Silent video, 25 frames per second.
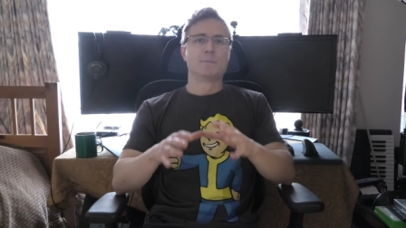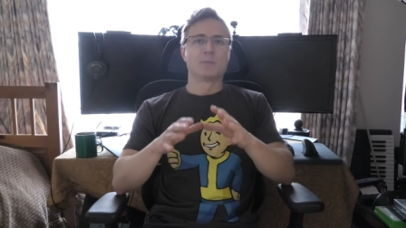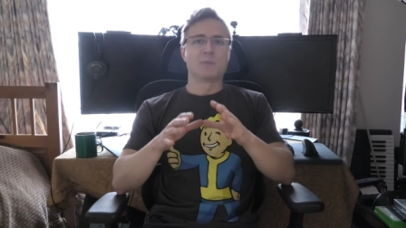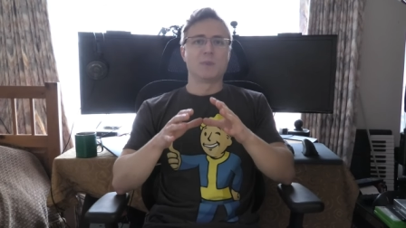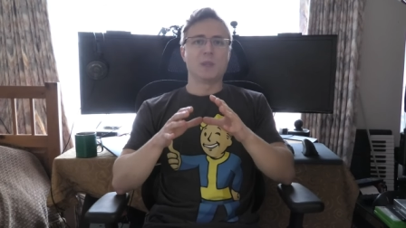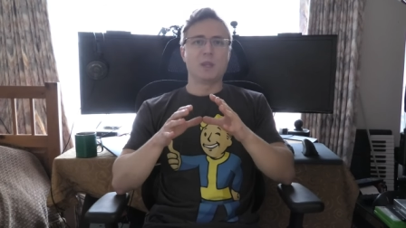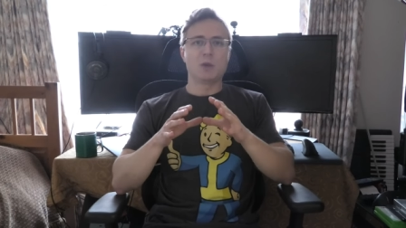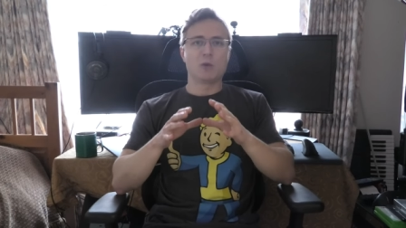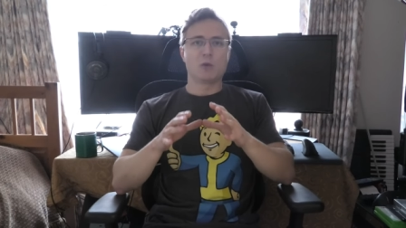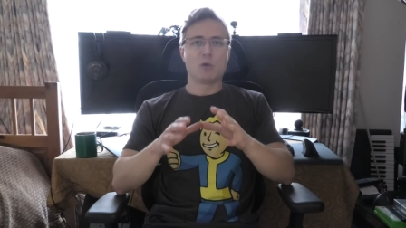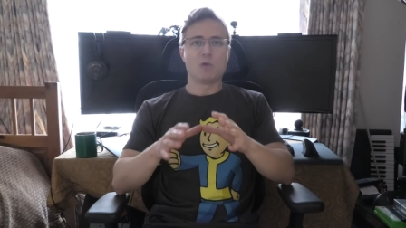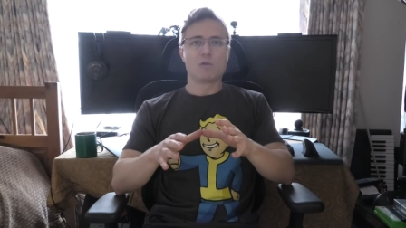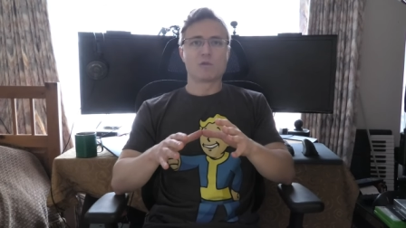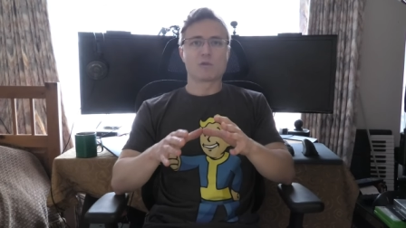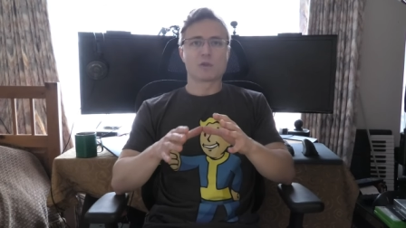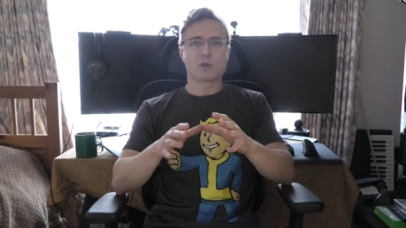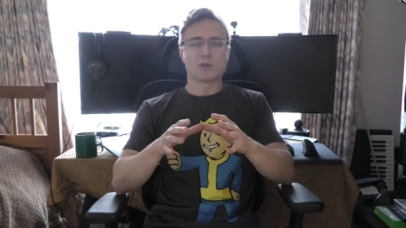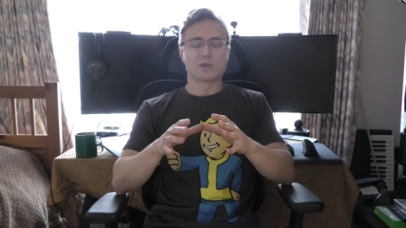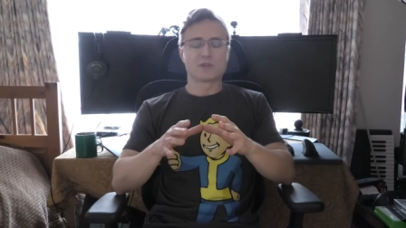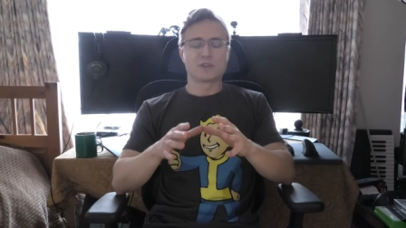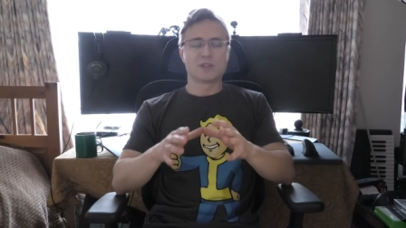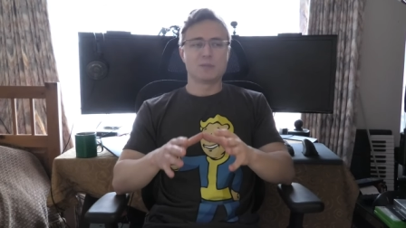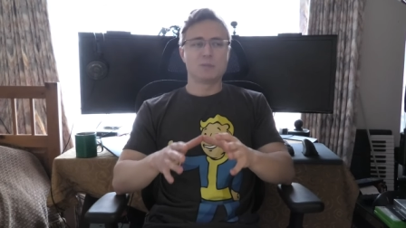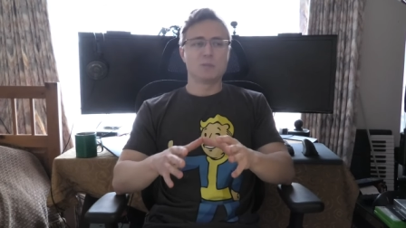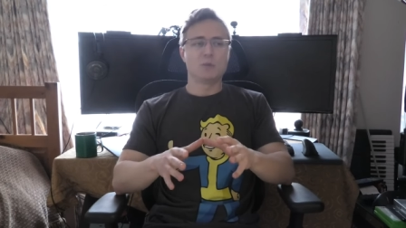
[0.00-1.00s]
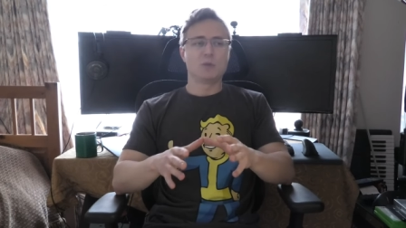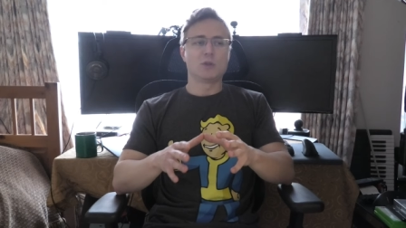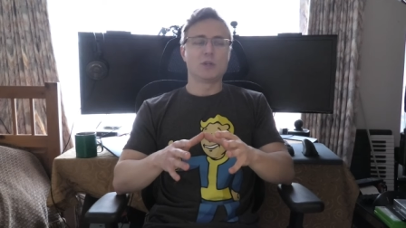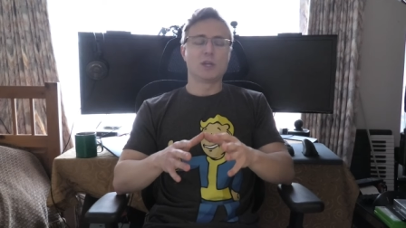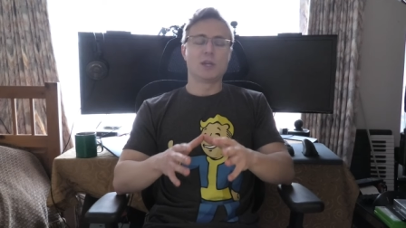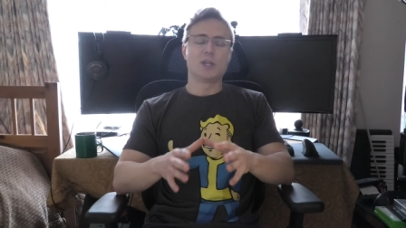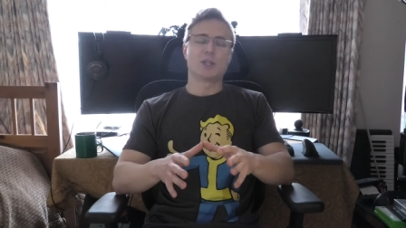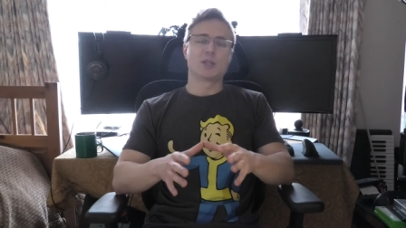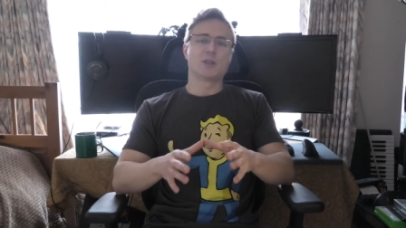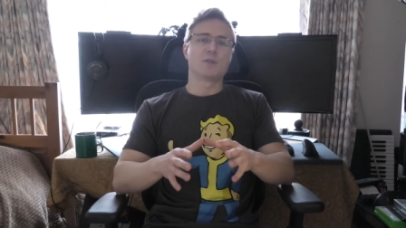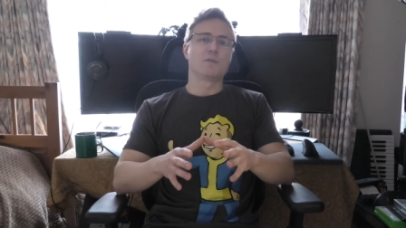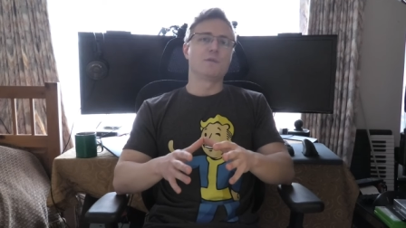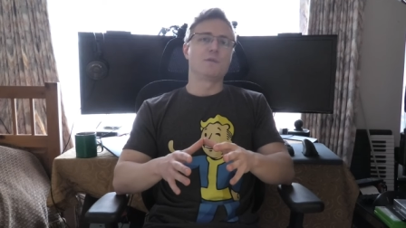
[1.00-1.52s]
the overall
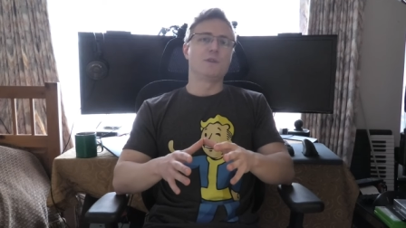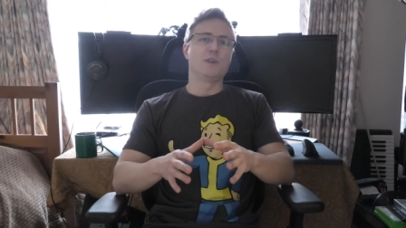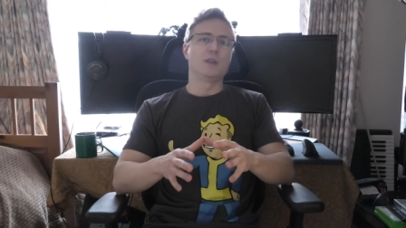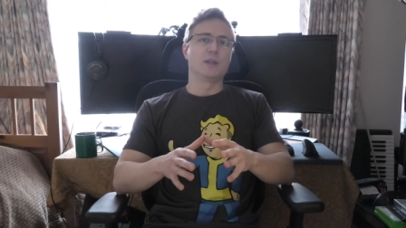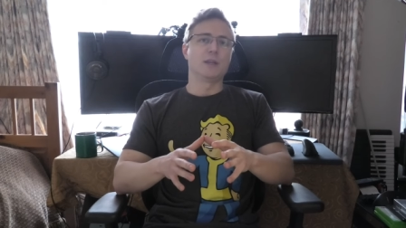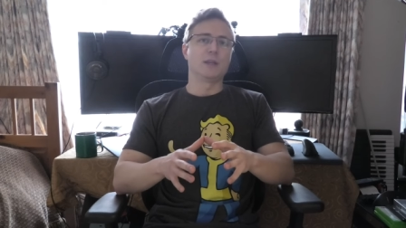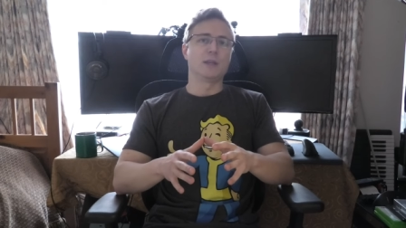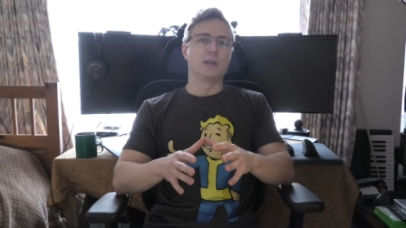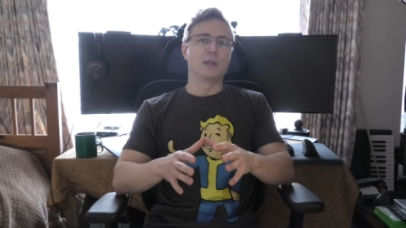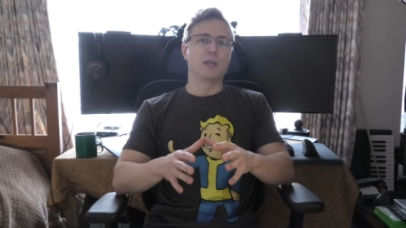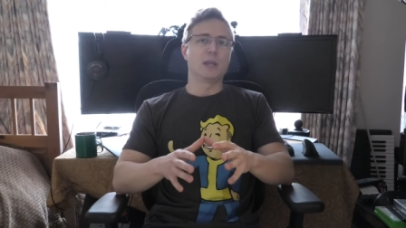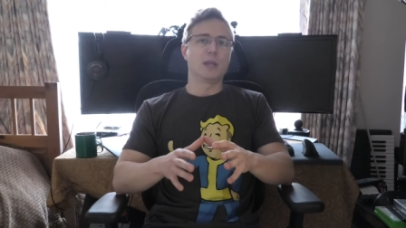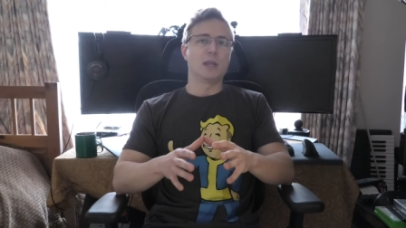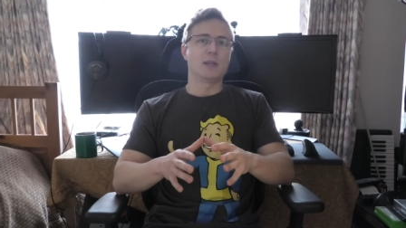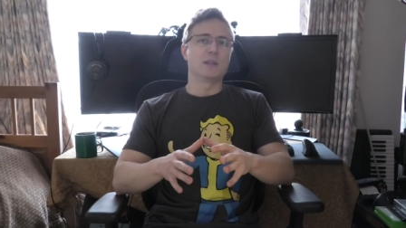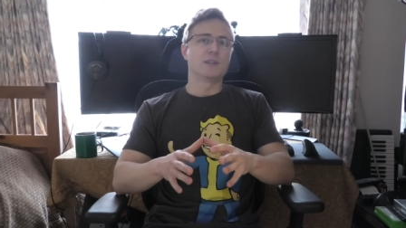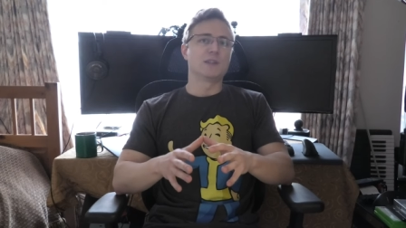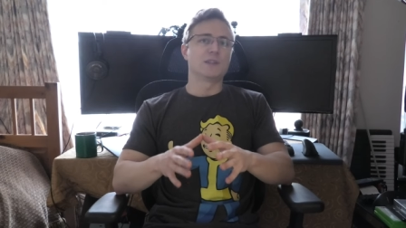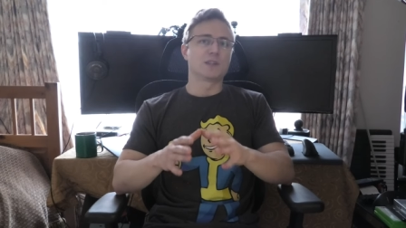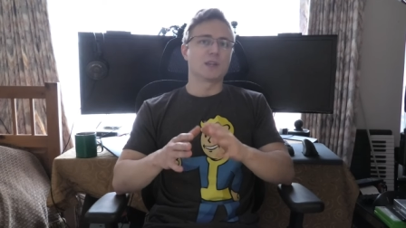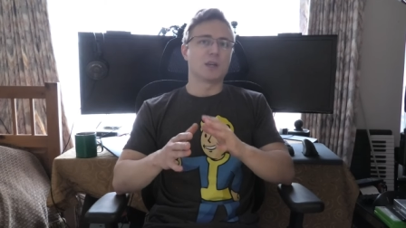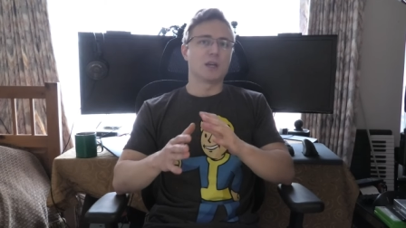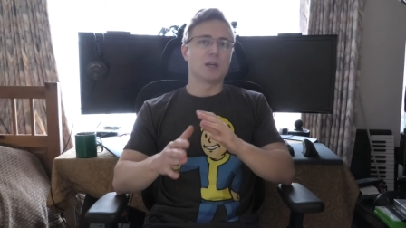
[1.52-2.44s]
simulation feeling is